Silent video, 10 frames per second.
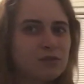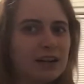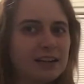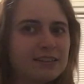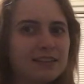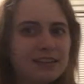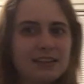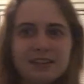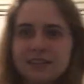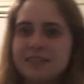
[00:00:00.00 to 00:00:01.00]
I think
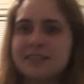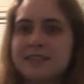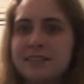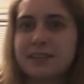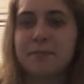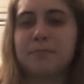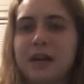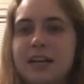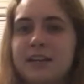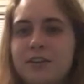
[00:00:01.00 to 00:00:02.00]
he's
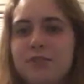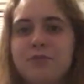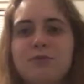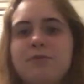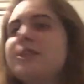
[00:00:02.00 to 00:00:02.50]
somebody who